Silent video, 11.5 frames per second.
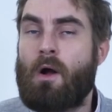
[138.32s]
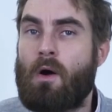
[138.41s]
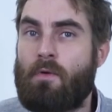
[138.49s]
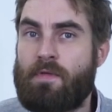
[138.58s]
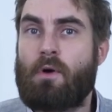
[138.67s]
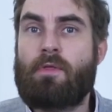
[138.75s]

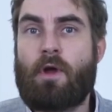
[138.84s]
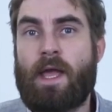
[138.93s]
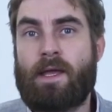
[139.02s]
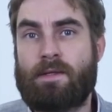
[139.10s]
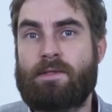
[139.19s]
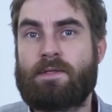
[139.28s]
On the other
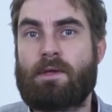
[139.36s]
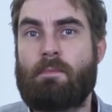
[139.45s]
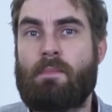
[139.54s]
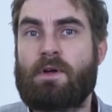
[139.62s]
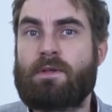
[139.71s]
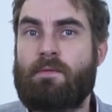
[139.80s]
hand,
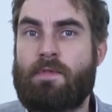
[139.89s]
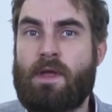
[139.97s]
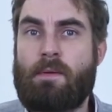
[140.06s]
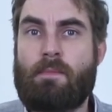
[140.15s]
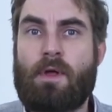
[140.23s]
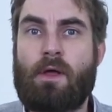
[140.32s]
most of
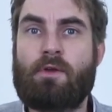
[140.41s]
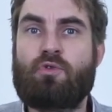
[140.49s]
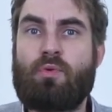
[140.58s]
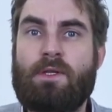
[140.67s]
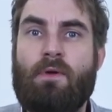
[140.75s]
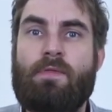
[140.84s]
them
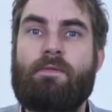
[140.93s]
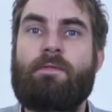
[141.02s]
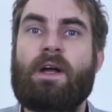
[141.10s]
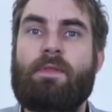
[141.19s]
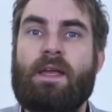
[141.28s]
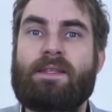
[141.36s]
agreed on the
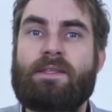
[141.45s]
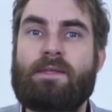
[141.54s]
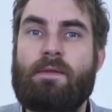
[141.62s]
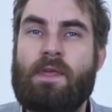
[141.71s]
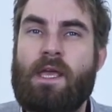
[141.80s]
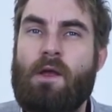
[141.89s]
fact that
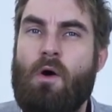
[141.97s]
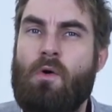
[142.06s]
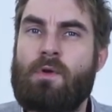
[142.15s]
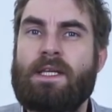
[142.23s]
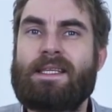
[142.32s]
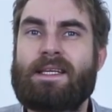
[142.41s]
they
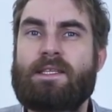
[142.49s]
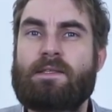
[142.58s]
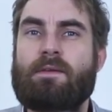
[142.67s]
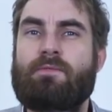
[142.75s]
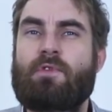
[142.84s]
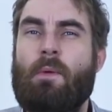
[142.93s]
only
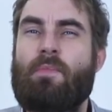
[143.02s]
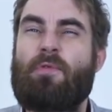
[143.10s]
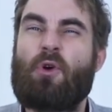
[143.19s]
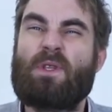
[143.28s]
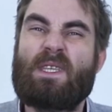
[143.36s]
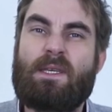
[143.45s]
test from
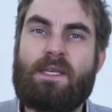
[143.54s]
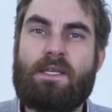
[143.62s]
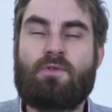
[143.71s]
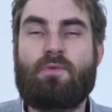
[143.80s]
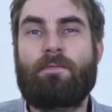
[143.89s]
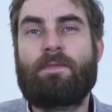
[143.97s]

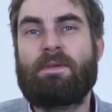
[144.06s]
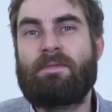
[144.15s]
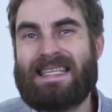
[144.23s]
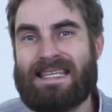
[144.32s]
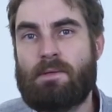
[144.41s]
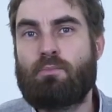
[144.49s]
30 to
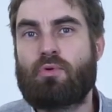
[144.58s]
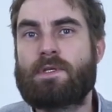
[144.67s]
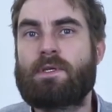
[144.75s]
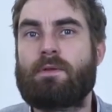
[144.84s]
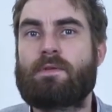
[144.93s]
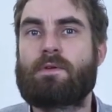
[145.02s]

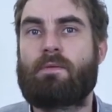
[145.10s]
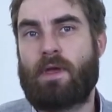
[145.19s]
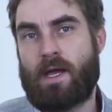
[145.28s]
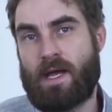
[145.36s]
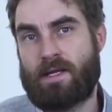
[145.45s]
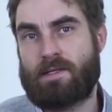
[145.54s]
50% of
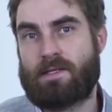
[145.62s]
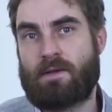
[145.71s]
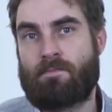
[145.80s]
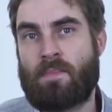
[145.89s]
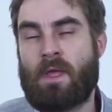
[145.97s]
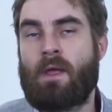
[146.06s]
their
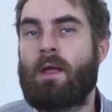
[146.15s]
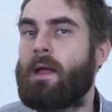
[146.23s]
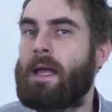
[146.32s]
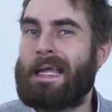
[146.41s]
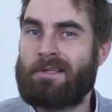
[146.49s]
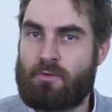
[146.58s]
ads,
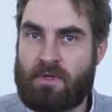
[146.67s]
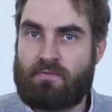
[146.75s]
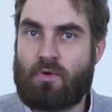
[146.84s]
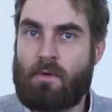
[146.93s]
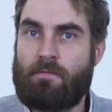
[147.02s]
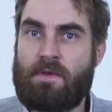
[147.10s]
And to be
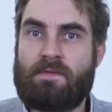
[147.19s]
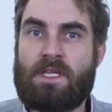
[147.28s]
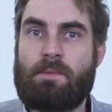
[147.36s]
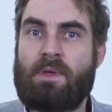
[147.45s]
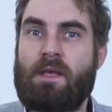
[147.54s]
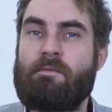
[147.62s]
frank,
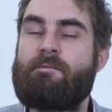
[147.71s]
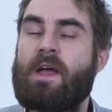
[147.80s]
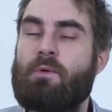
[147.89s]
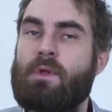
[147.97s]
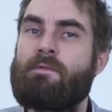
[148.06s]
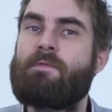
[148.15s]
50 being
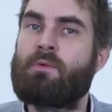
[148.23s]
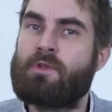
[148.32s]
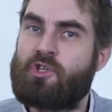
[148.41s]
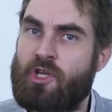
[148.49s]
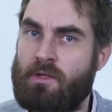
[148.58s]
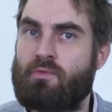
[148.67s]
very, very
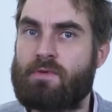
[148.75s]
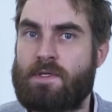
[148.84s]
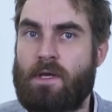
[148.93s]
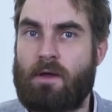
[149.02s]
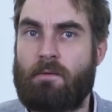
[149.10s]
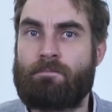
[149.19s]
generous
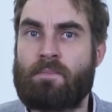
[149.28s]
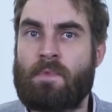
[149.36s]
here.